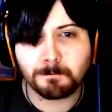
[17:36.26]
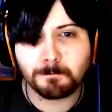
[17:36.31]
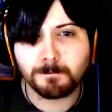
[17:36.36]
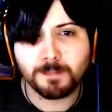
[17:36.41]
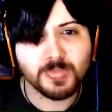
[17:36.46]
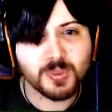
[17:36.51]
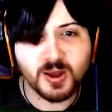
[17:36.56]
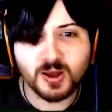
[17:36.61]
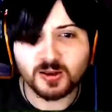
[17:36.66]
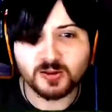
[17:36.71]

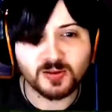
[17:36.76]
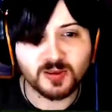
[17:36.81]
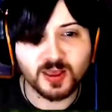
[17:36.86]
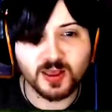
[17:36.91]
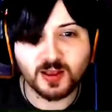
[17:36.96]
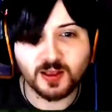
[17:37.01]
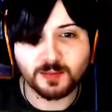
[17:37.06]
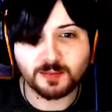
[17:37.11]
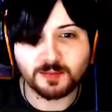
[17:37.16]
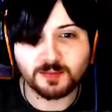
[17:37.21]
Not a
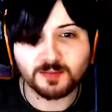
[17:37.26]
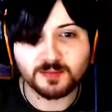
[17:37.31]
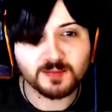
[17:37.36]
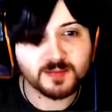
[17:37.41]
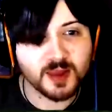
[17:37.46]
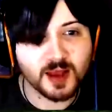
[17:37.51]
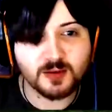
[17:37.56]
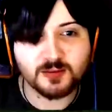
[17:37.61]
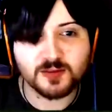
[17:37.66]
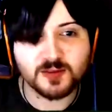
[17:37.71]
skeleton.
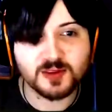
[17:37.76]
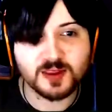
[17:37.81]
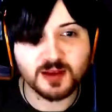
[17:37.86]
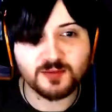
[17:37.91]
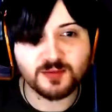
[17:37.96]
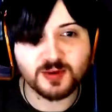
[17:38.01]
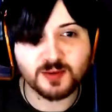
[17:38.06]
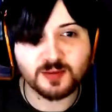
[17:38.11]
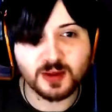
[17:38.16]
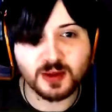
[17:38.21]
That was
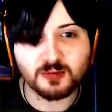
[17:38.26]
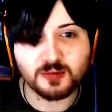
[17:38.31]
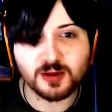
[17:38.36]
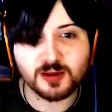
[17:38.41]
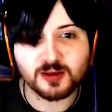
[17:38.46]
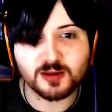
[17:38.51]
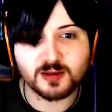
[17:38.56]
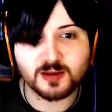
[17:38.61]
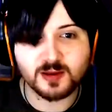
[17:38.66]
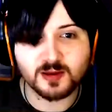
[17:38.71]
never on my
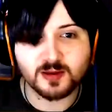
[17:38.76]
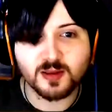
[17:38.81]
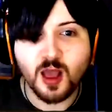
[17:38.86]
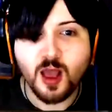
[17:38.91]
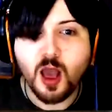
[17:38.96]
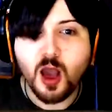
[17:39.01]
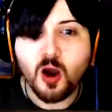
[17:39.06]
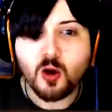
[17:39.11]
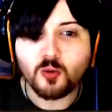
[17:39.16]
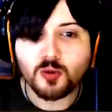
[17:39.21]
wish list.
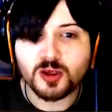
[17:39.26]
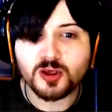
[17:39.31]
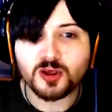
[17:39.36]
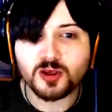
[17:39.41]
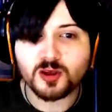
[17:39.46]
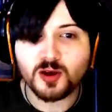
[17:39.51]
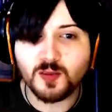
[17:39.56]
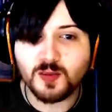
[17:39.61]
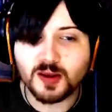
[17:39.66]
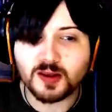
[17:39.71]
We should
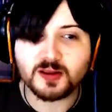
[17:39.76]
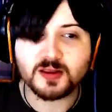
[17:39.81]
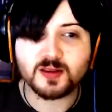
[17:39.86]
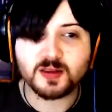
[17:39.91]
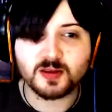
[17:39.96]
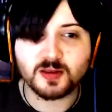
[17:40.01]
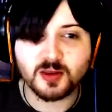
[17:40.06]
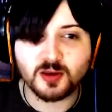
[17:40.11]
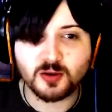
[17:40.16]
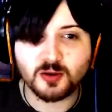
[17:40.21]
go back to
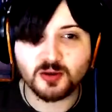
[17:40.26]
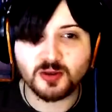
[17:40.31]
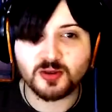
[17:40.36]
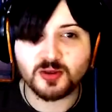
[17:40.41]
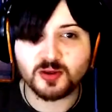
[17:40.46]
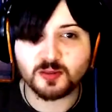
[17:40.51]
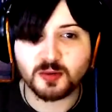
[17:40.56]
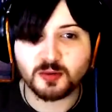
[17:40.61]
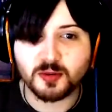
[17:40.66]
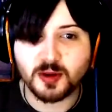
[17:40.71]
this coast
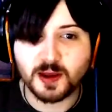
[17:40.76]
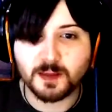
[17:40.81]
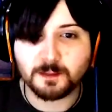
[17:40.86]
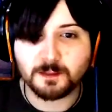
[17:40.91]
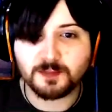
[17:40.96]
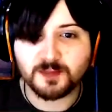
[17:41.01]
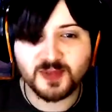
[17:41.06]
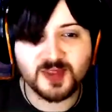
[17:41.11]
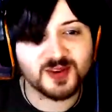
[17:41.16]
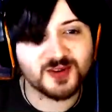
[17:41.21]
somewhere, right?
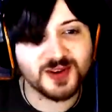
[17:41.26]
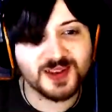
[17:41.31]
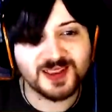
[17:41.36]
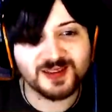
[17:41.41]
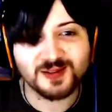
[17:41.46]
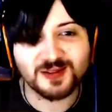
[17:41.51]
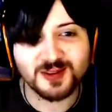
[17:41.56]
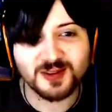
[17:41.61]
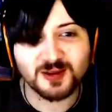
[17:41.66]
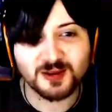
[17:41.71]
So I
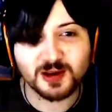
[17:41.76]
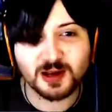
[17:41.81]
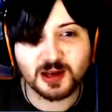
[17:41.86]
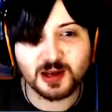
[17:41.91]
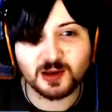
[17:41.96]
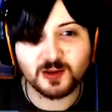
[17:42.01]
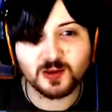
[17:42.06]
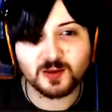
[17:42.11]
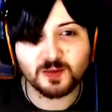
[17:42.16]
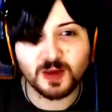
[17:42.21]
don't totally
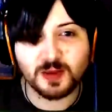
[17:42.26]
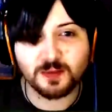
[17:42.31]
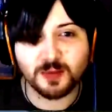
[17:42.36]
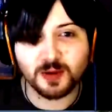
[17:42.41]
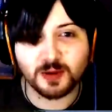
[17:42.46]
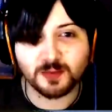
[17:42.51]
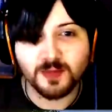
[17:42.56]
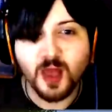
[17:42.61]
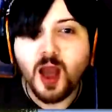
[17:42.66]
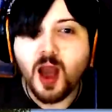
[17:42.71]
lose my
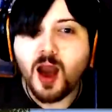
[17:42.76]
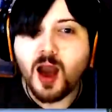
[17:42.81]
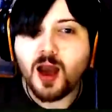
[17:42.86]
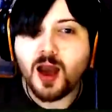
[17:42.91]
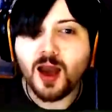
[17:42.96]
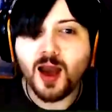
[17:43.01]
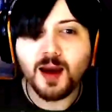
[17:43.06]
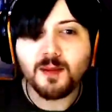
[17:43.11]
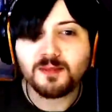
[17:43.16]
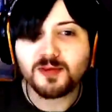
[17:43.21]
boat.
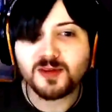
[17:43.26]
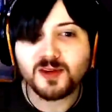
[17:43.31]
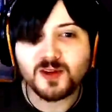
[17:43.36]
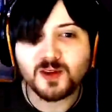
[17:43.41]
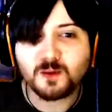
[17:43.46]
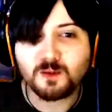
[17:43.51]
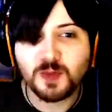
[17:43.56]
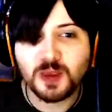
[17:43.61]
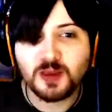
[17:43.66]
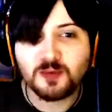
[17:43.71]
I'm
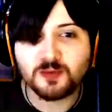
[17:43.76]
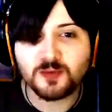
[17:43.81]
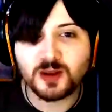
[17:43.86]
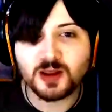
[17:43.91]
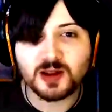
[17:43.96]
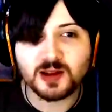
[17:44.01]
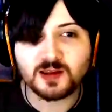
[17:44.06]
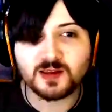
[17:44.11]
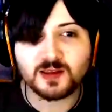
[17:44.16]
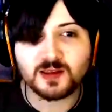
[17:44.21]
just being
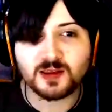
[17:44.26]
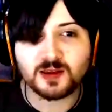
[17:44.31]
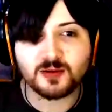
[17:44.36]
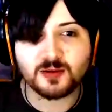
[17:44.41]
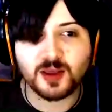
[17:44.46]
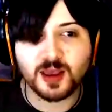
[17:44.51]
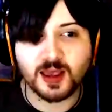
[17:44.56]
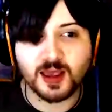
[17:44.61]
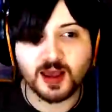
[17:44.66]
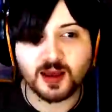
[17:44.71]
realistic, okay?